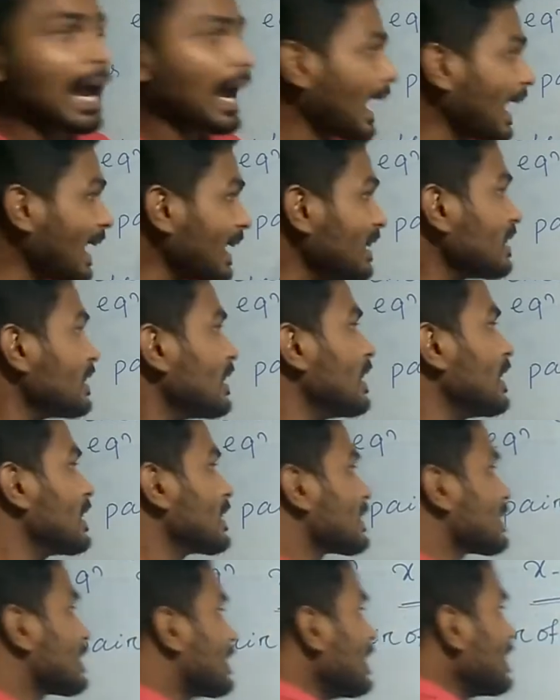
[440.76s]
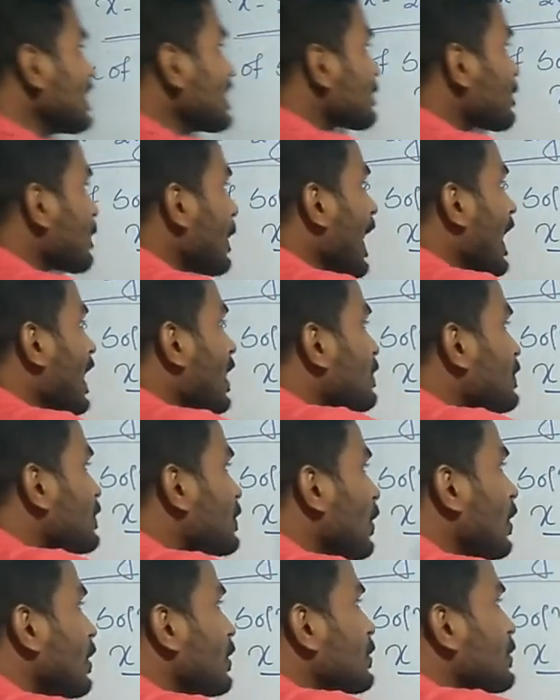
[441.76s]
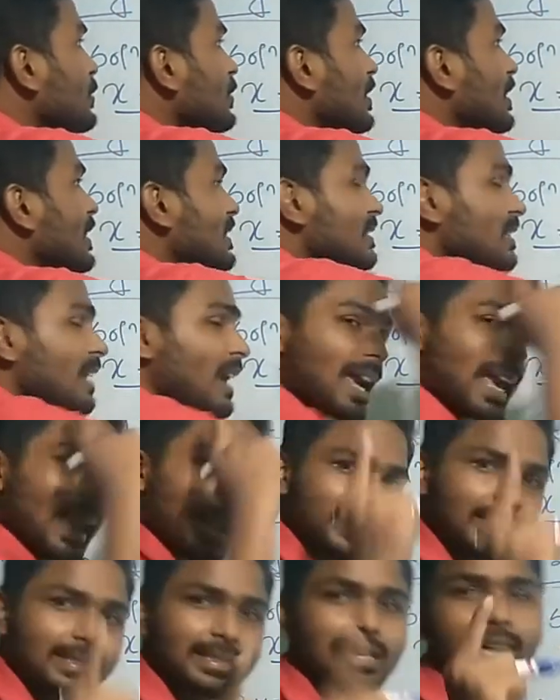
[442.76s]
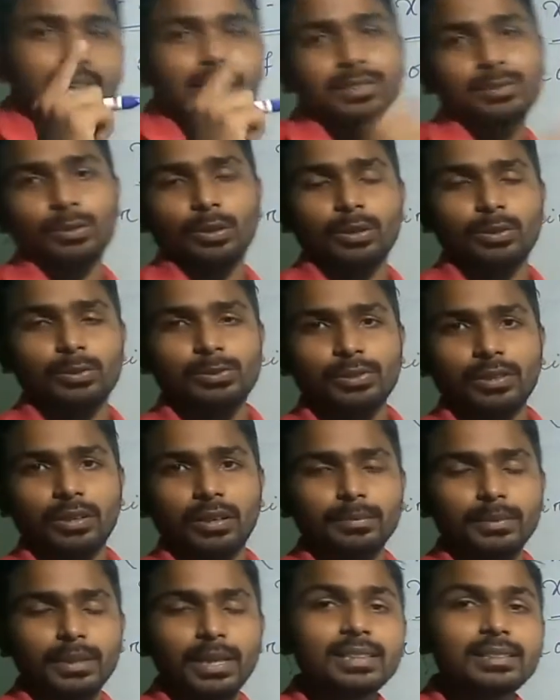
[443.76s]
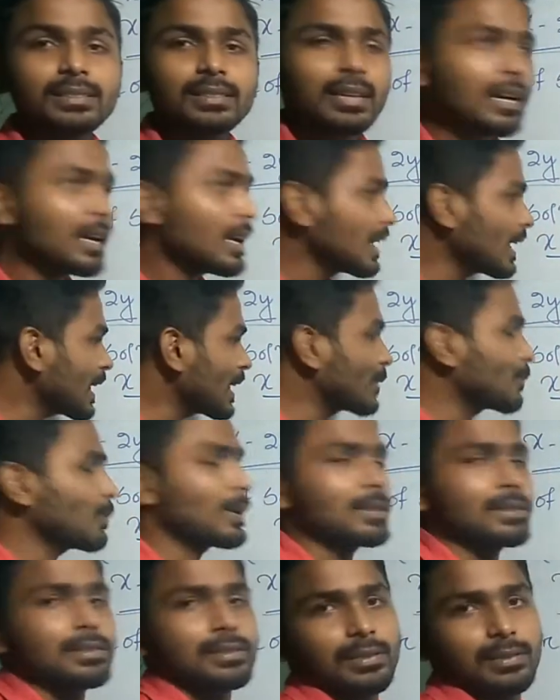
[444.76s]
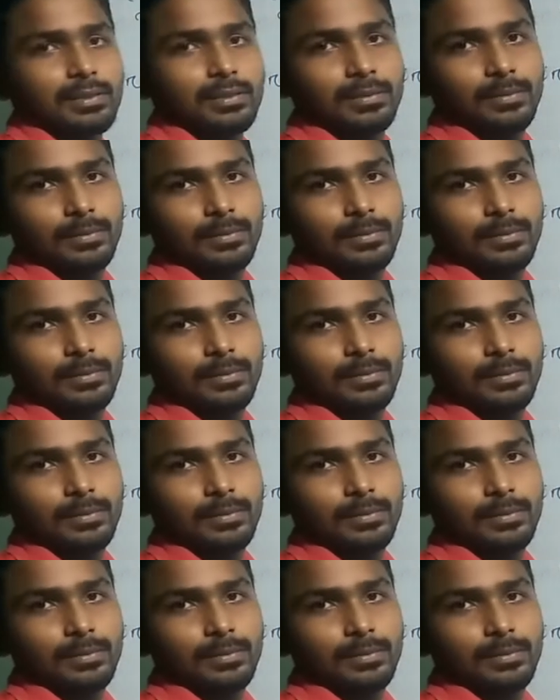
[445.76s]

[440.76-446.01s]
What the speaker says: and this pair of solution is the exact solution of that equation.